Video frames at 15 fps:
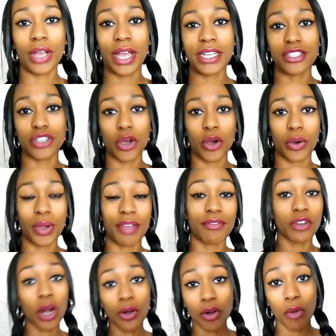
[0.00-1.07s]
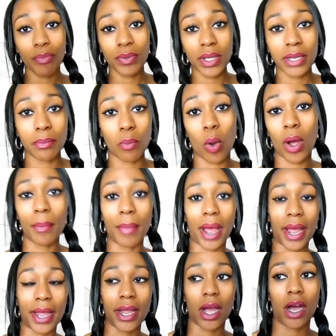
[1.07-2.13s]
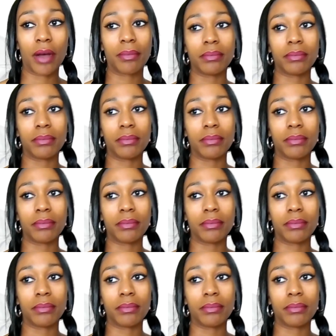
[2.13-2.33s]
Okay, so if you don't know what my